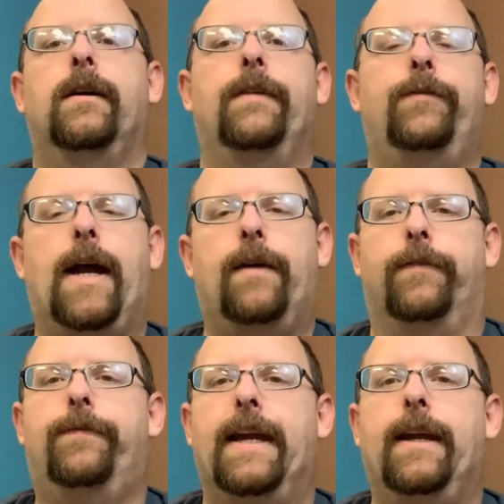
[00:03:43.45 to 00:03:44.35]
If you
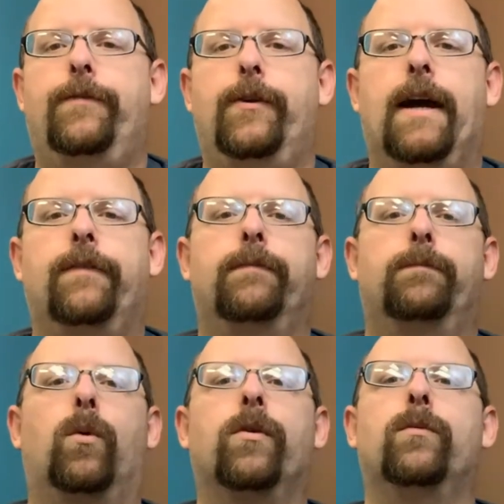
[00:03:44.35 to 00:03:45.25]
have
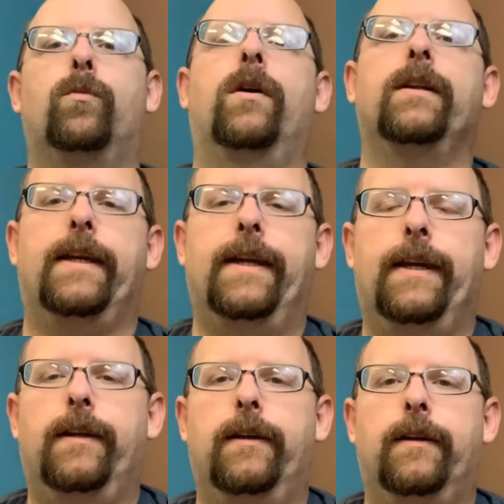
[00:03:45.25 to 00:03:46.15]
more than one
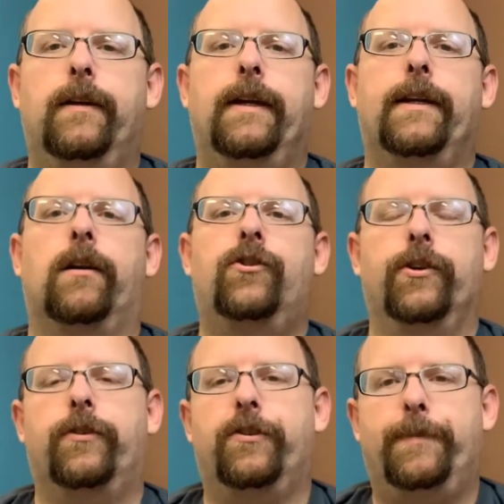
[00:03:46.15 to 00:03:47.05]
kid in our
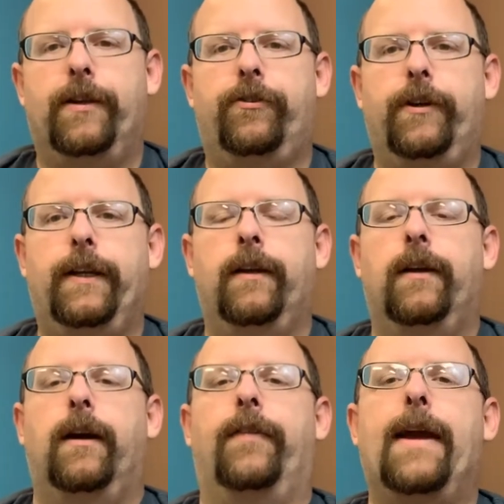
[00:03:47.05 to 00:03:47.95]
children's ministry,
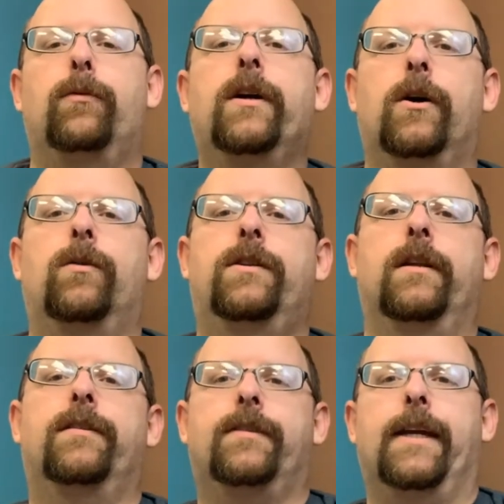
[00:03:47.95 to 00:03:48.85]
they will go to the
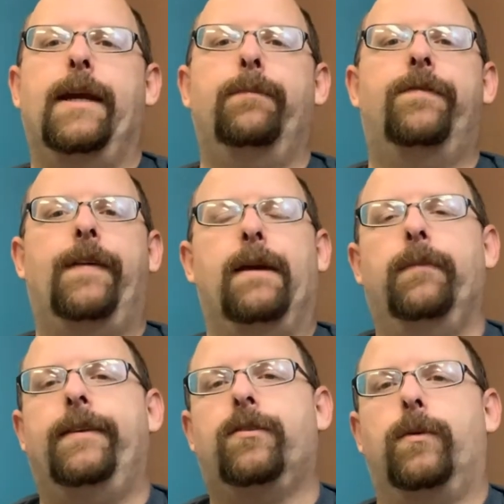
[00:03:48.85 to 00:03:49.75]
same
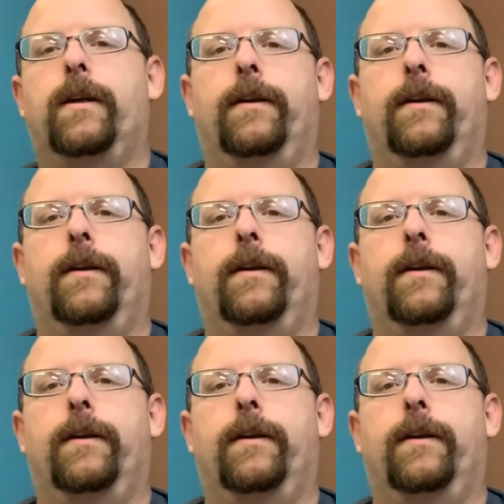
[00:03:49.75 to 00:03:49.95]
family square.